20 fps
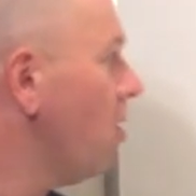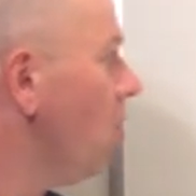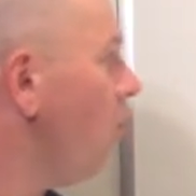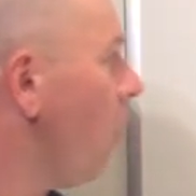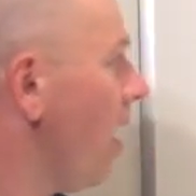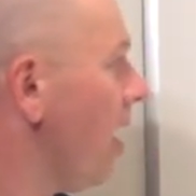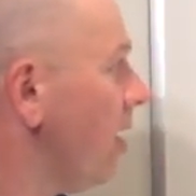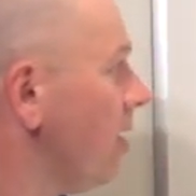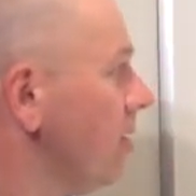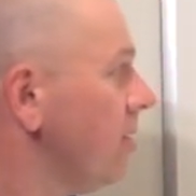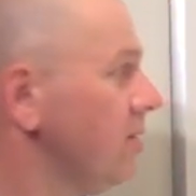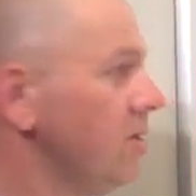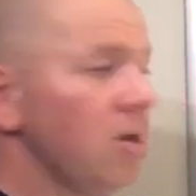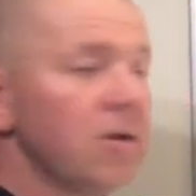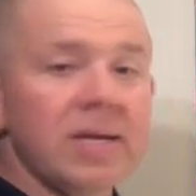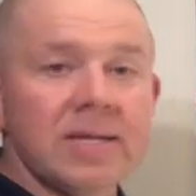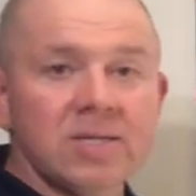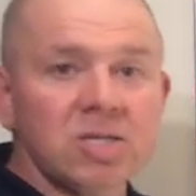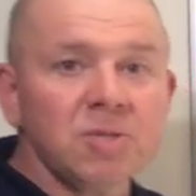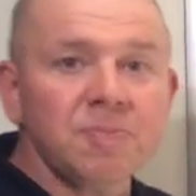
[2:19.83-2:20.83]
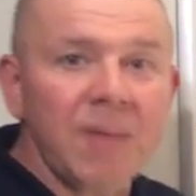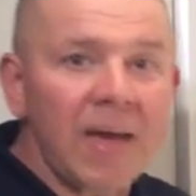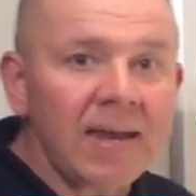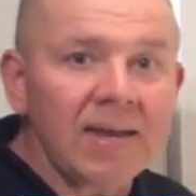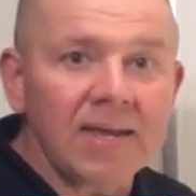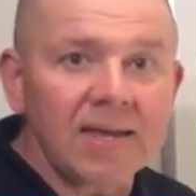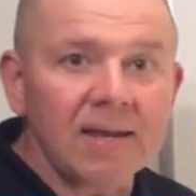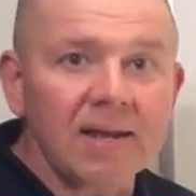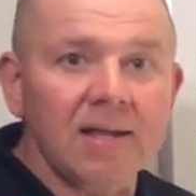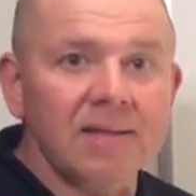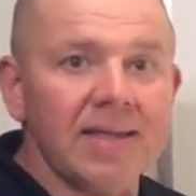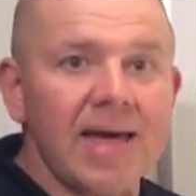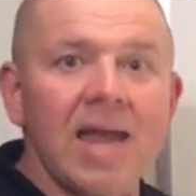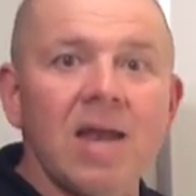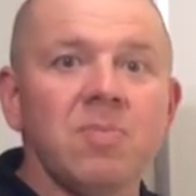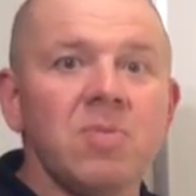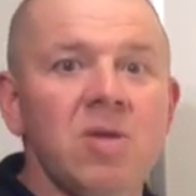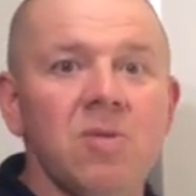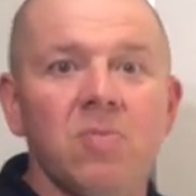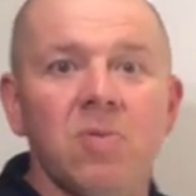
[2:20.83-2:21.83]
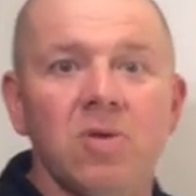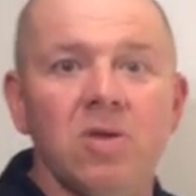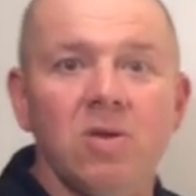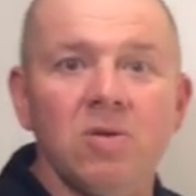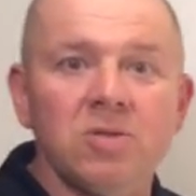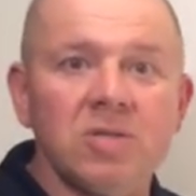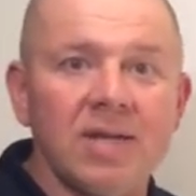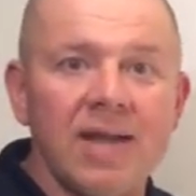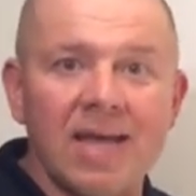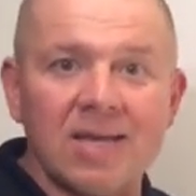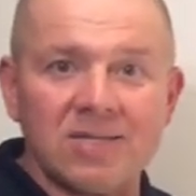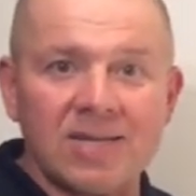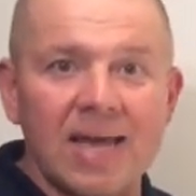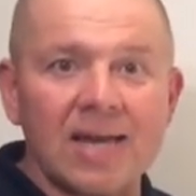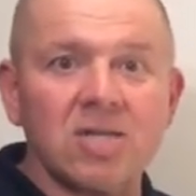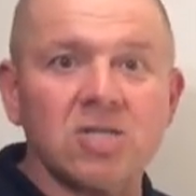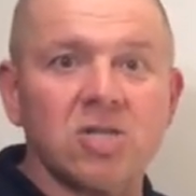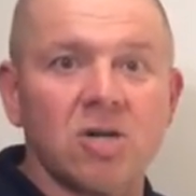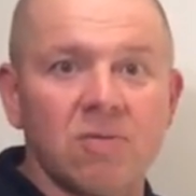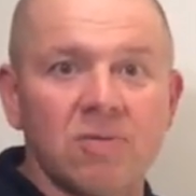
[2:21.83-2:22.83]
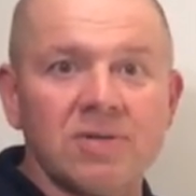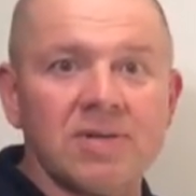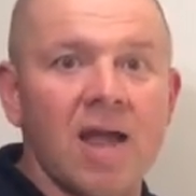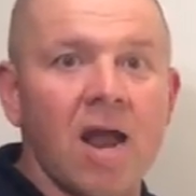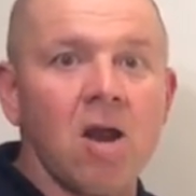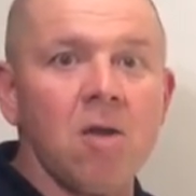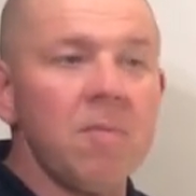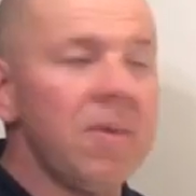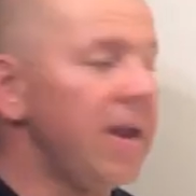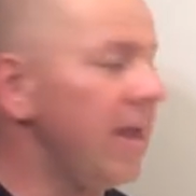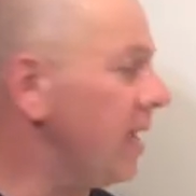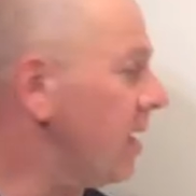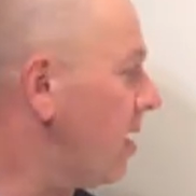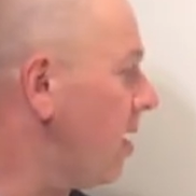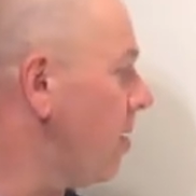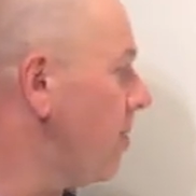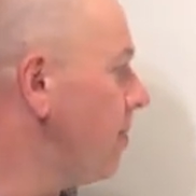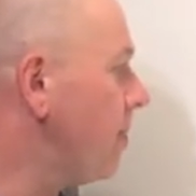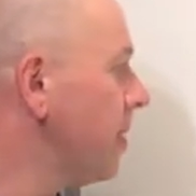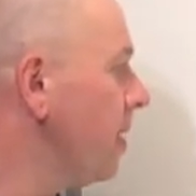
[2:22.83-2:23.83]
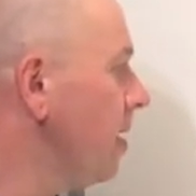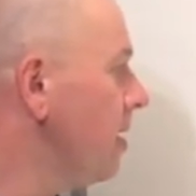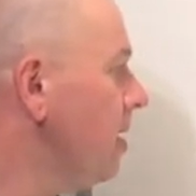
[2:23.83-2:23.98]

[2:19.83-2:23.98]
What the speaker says: Well, you can spend it. A lot of people use it as extra retirement income.